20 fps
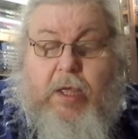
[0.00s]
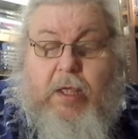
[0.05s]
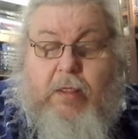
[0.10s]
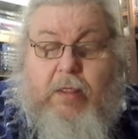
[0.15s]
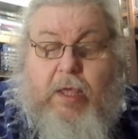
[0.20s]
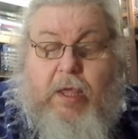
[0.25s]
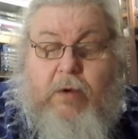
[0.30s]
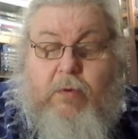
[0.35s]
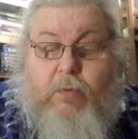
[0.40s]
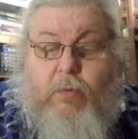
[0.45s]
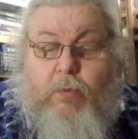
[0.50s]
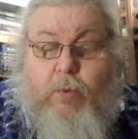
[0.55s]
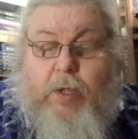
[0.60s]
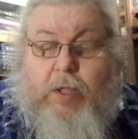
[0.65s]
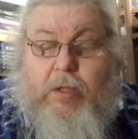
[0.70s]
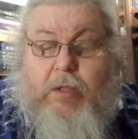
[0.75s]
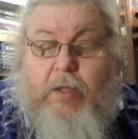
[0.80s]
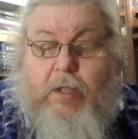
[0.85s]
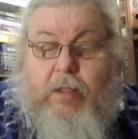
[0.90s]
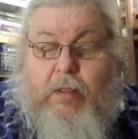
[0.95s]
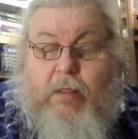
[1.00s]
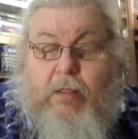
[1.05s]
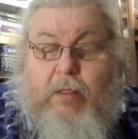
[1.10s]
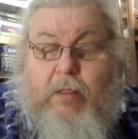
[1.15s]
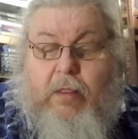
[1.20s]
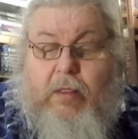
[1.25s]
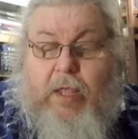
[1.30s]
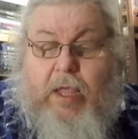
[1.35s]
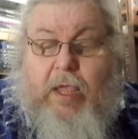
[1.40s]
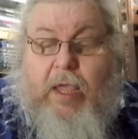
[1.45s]
Then, when
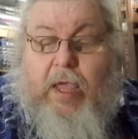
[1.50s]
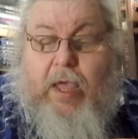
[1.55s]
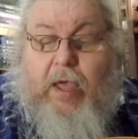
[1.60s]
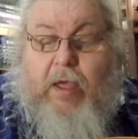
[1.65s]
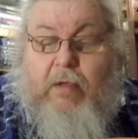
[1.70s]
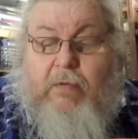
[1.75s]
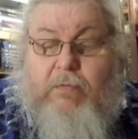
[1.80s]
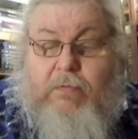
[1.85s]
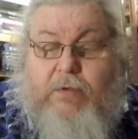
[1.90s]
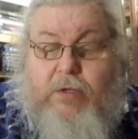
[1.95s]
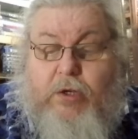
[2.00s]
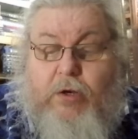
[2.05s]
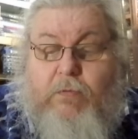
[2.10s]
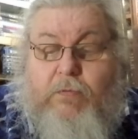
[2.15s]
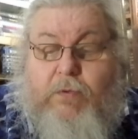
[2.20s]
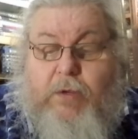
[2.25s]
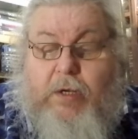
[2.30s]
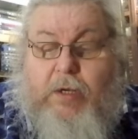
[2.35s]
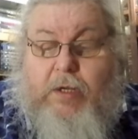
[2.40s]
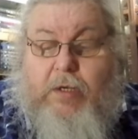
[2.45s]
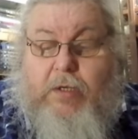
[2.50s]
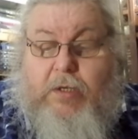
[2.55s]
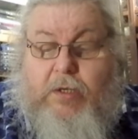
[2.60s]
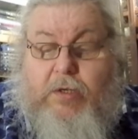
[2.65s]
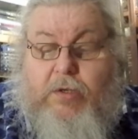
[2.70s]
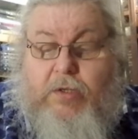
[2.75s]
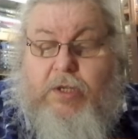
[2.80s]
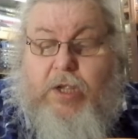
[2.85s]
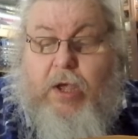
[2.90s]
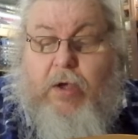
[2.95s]
they have surfeited
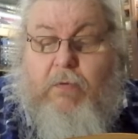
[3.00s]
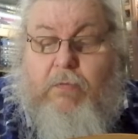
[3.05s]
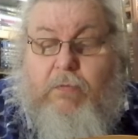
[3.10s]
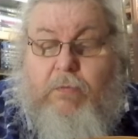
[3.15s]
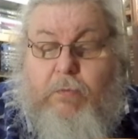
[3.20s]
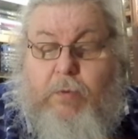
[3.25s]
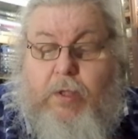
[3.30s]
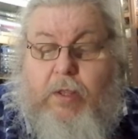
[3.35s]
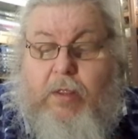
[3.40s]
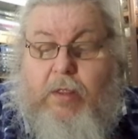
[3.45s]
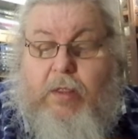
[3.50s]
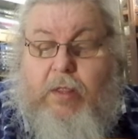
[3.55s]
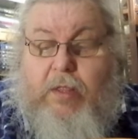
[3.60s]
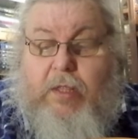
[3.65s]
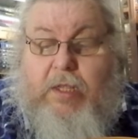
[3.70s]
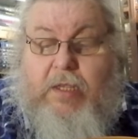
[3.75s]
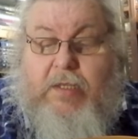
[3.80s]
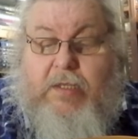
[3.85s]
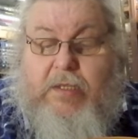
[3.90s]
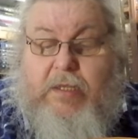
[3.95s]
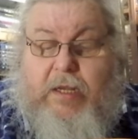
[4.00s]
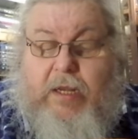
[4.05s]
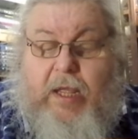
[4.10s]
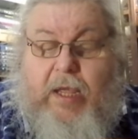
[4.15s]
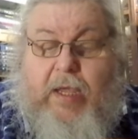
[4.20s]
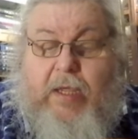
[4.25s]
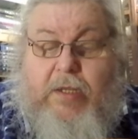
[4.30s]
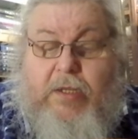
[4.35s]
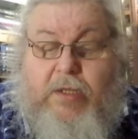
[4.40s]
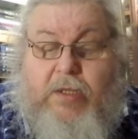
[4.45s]
yourself with these
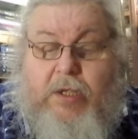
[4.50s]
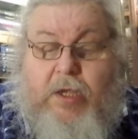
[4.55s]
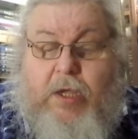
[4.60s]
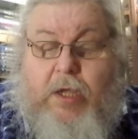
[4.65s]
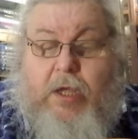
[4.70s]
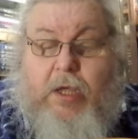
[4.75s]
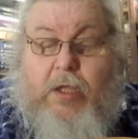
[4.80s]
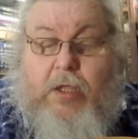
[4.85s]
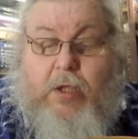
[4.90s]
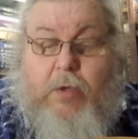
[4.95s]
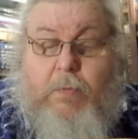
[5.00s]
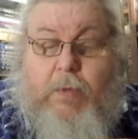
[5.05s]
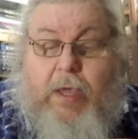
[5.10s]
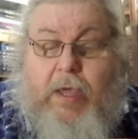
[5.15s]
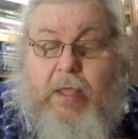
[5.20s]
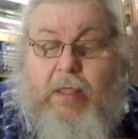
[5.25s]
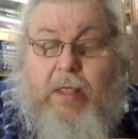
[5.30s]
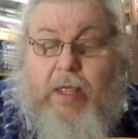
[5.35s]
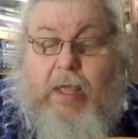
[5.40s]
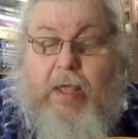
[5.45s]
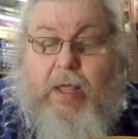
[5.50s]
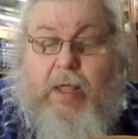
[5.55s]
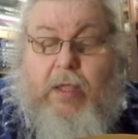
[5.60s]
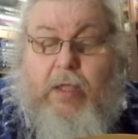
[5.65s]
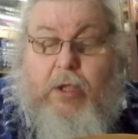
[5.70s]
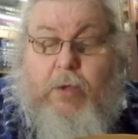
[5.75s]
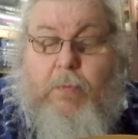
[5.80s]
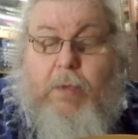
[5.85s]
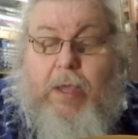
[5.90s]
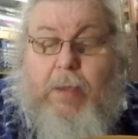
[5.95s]
delights, you
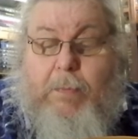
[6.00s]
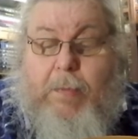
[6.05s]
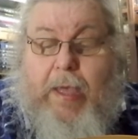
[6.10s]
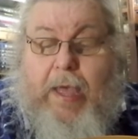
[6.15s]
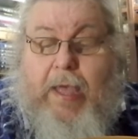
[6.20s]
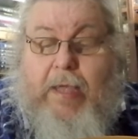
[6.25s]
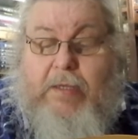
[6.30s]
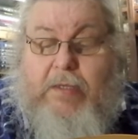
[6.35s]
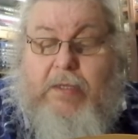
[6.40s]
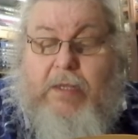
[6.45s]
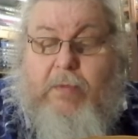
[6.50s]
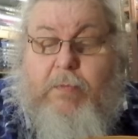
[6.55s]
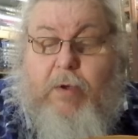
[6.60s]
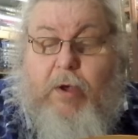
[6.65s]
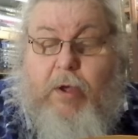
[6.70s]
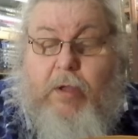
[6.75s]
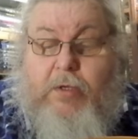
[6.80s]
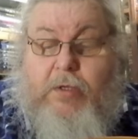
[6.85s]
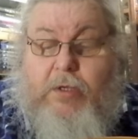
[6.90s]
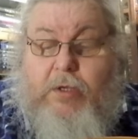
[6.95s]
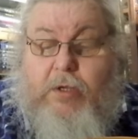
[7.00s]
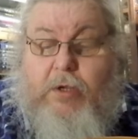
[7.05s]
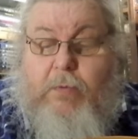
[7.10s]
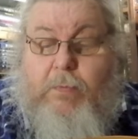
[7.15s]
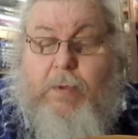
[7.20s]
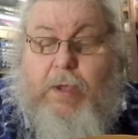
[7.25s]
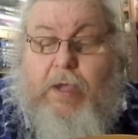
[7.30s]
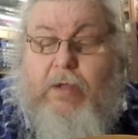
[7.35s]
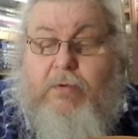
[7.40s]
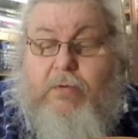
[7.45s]
may pass them on to your
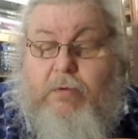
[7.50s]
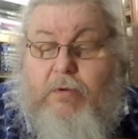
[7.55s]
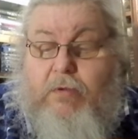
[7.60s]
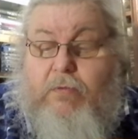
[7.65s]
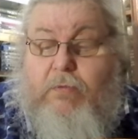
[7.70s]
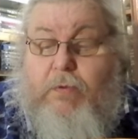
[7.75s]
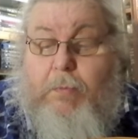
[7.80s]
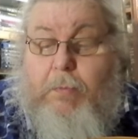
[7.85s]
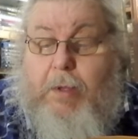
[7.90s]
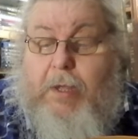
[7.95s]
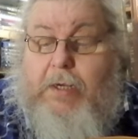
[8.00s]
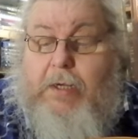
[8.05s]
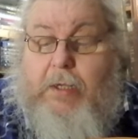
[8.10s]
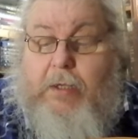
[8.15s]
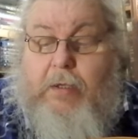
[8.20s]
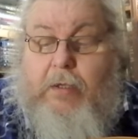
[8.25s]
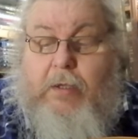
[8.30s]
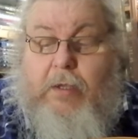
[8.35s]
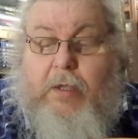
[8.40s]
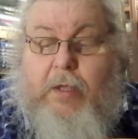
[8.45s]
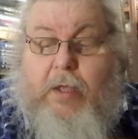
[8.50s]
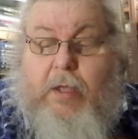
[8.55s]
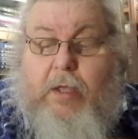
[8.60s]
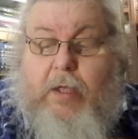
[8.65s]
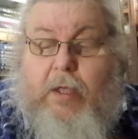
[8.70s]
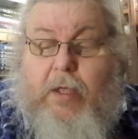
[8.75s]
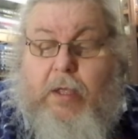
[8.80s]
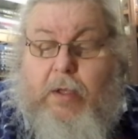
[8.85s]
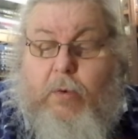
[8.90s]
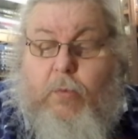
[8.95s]
patrons for money.
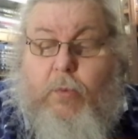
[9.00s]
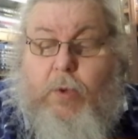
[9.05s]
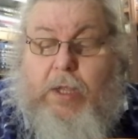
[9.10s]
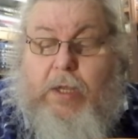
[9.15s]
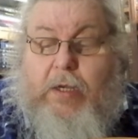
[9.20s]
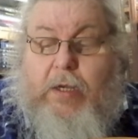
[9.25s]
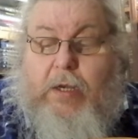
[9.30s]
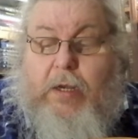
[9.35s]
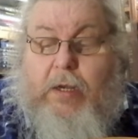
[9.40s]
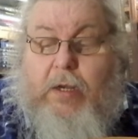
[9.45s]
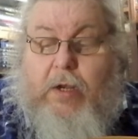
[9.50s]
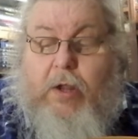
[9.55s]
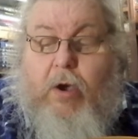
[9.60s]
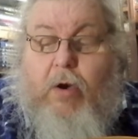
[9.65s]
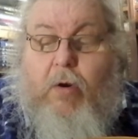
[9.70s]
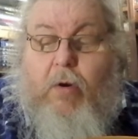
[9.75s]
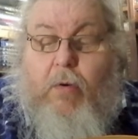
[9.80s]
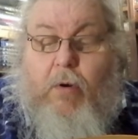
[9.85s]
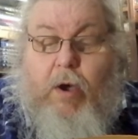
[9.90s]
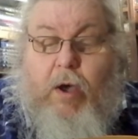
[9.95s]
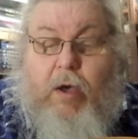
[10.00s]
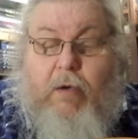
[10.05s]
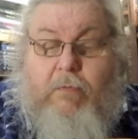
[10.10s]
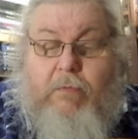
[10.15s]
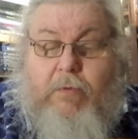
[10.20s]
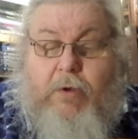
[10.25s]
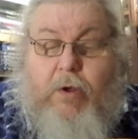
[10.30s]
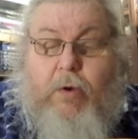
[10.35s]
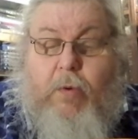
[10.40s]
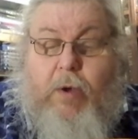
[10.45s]
We know
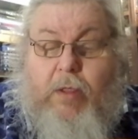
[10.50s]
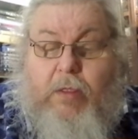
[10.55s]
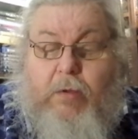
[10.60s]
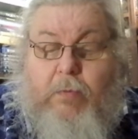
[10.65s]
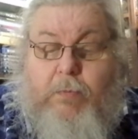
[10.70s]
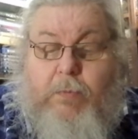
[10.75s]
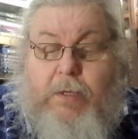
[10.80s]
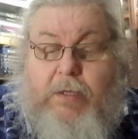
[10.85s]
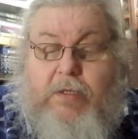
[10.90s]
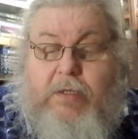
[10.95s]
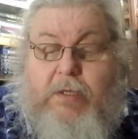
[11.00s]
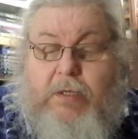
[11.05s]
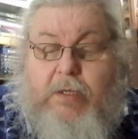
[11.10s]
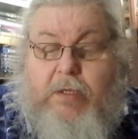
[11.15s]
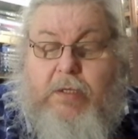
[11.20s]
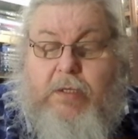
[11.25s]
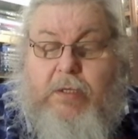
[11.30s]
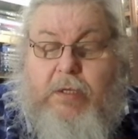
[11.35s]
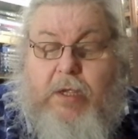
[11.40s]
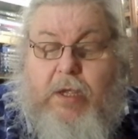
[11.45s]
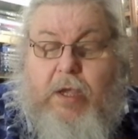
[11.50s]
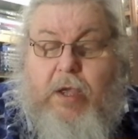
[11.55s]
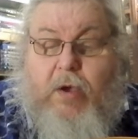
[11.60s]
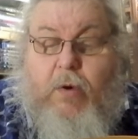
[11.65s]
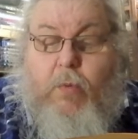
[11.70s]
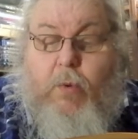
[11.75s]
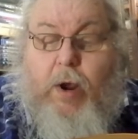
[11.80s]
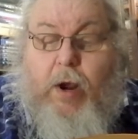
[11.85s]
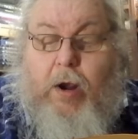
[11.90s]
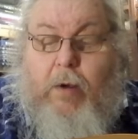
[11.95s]
of no other business
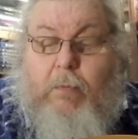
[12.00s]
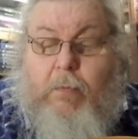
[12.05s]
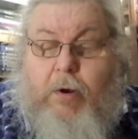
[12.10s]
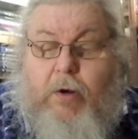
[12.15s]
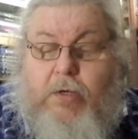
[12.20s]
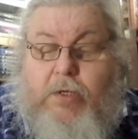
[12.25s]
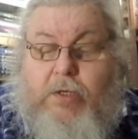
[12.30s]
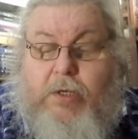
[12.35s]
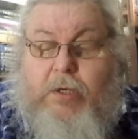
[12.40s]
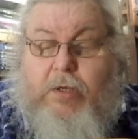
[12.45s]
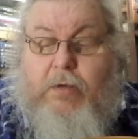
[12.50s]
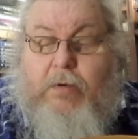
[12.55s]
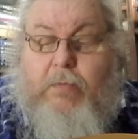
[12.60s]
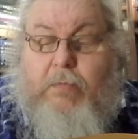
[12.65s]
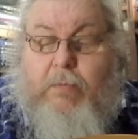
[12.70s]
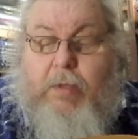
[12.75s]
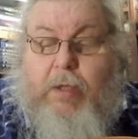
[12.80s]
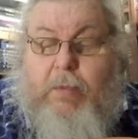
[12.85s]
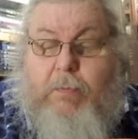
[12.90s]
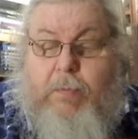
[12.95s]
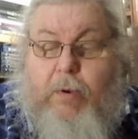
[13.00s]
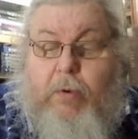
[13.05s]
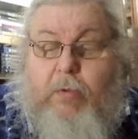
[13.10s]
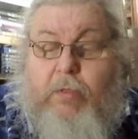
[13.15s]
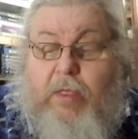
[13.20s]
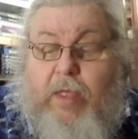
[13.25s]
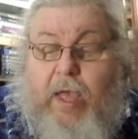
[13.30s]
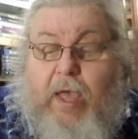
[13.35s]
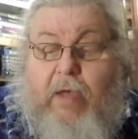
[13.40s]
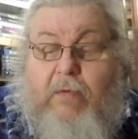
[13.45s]
where a merchant may
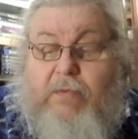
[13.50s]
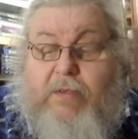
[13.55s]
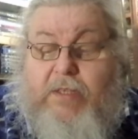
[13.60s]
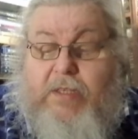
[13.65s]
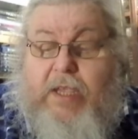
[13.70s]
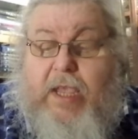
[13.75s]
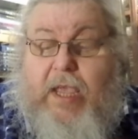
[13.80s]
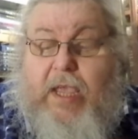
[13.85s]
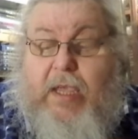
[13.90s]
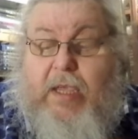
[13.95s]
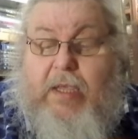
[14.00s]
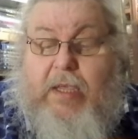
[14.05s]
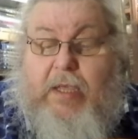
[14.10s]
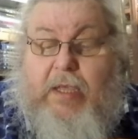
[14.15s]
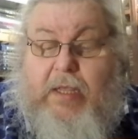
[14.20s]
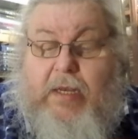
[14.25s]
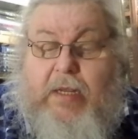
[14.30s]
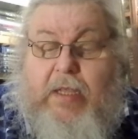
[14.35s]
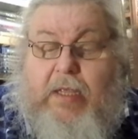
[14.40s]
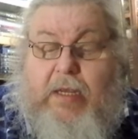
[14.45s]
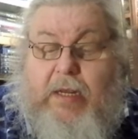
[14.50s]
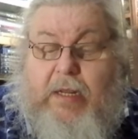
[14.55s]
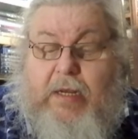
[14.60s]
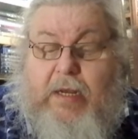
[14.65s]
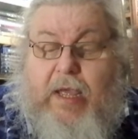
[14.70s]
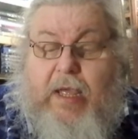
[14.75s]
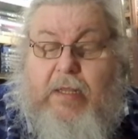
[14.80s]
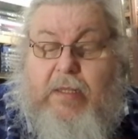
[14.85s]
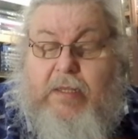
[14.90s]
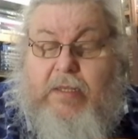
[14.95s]
both have his cake and eat it
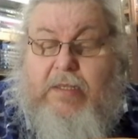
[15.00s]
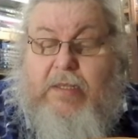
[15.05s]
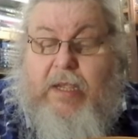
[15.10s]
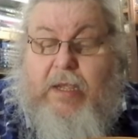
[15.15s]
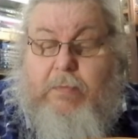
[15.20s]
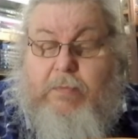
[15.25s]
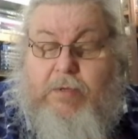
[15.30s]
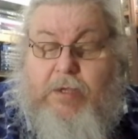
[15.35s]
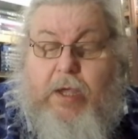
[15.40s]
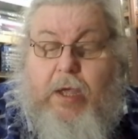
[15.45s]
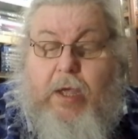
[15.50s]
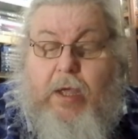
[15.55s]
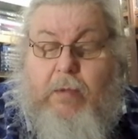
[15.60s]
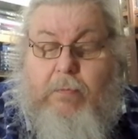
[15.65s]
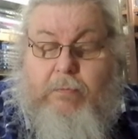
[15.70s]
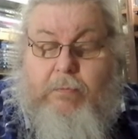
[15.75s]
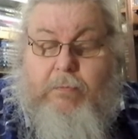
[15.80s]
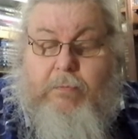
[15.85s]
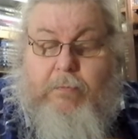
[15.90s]
at the same time.